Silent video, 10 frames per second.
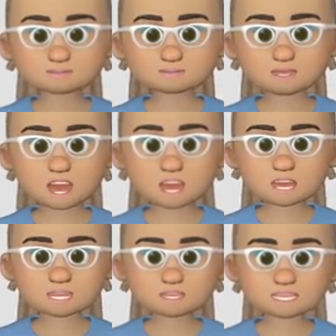
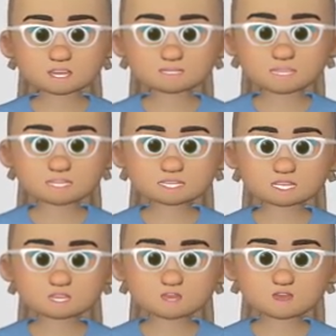Monosaccharides can
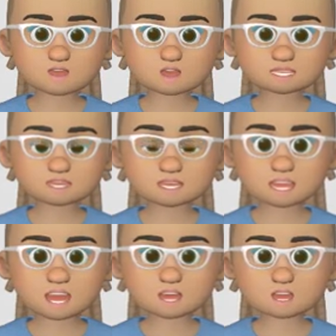undergo a
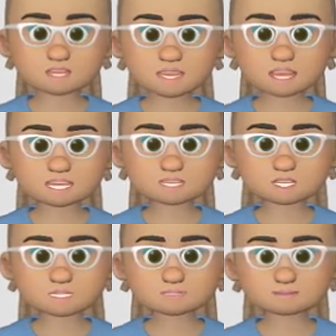variety of
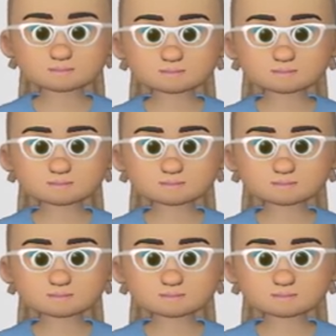reactions.